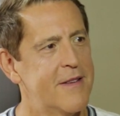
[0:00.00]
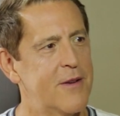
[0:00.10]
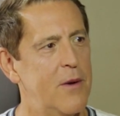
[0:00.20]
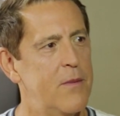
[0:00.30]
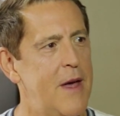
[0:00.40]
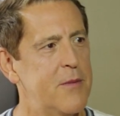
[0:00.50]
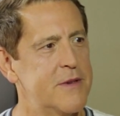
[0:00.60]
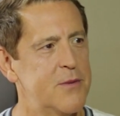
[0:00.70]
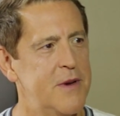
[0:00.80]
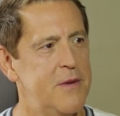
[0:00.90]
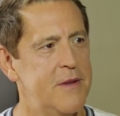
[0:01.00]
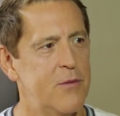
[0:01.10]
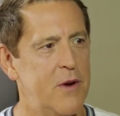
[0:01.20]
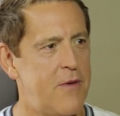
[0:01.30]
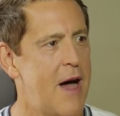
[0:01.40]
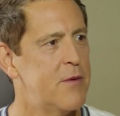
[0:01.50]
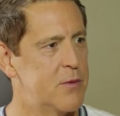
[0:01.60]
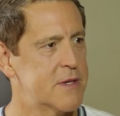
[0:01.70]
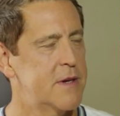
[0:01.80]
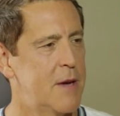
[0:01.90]
So that was when revival
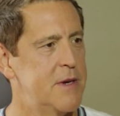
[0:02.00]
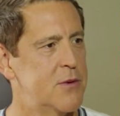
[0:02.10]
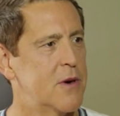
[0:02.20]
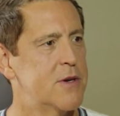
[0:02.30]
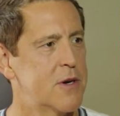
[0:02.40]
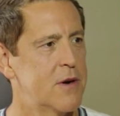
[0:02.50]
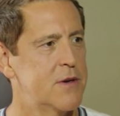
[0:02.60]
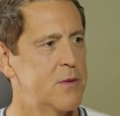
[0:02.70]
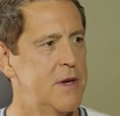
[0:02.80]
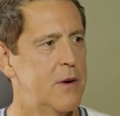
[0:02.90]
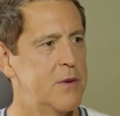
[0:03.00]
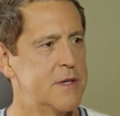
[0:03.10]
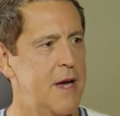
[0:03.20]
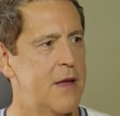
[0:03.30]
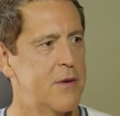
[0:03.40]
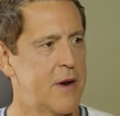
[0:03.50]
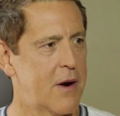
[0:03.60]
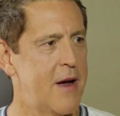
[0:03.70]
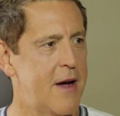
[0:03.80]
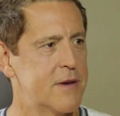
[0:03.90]
was coming to our church. We'd always gather at
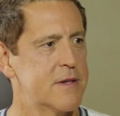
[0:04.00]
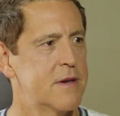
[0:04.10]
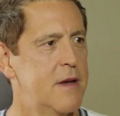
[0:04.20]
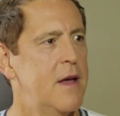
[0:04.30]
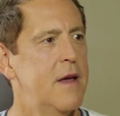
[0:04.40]
our house,